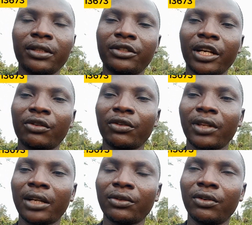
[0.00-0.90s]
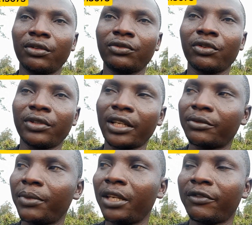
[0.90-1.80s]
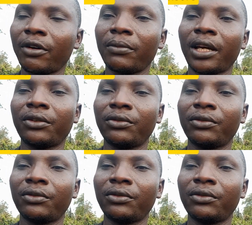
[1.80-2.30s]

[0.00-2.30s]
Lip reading: check on that also. Just be informed that